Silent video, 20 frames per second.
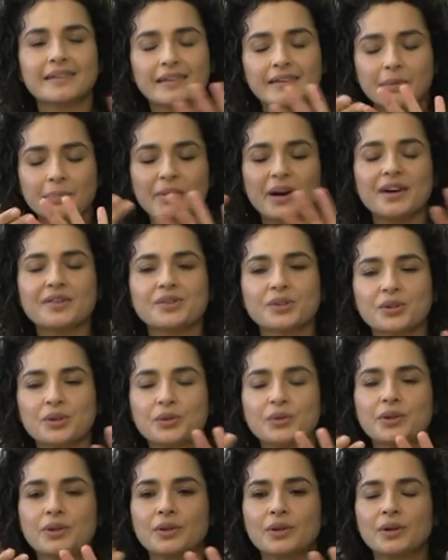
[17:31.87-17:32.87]
The
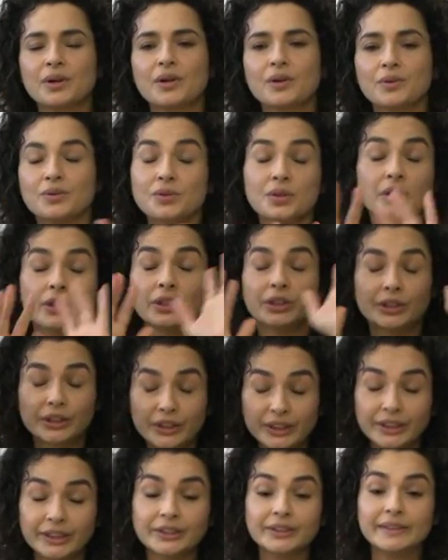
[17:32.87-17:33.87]
prosecutor, who's
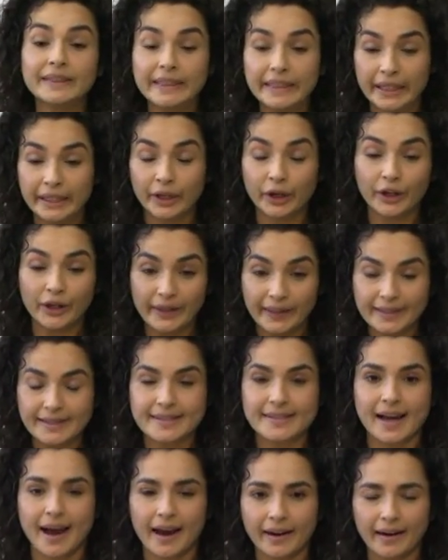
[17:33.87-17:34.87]
clearly an
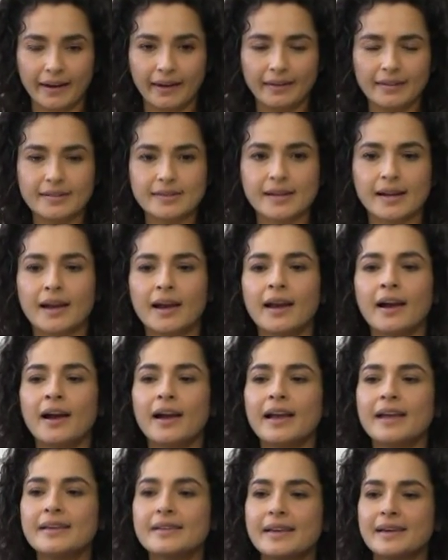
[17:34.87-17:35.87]
ardent Zionist,
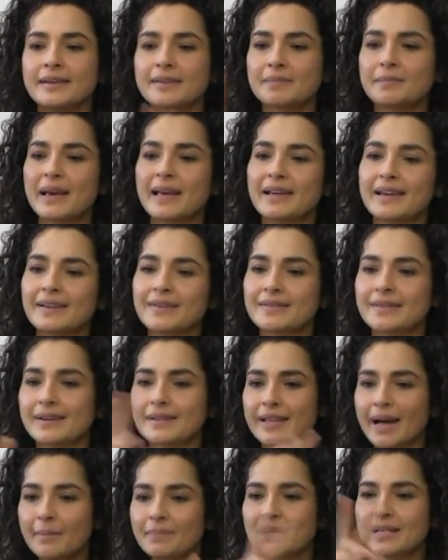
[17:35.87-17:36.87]
is
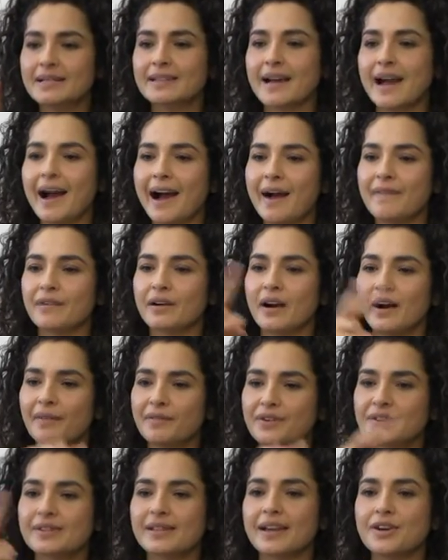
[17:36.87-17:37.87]
attempting to have a
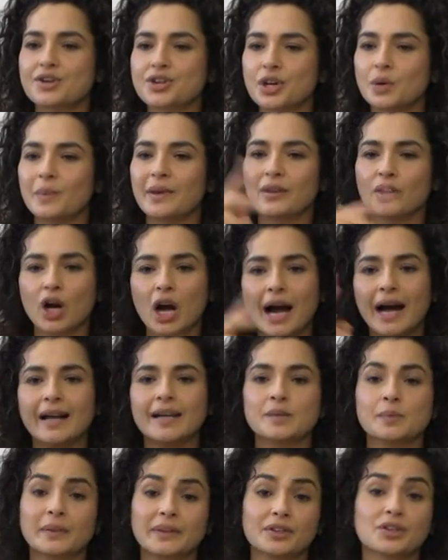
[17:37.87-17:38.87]
conversation with her
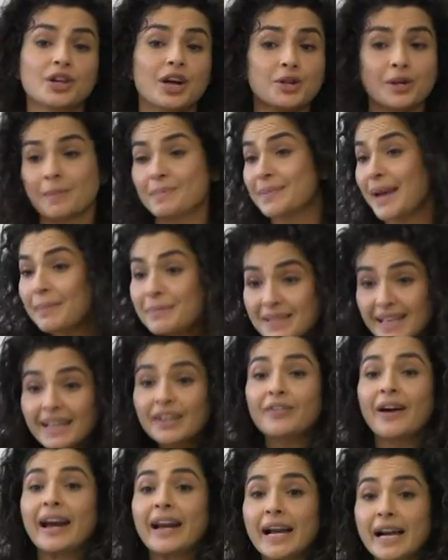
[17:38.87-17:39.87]
eyes with the judge. I'm
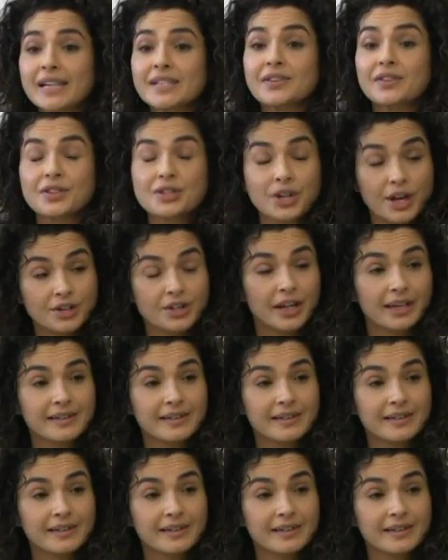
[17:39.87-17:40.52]
sitting right next to the judge.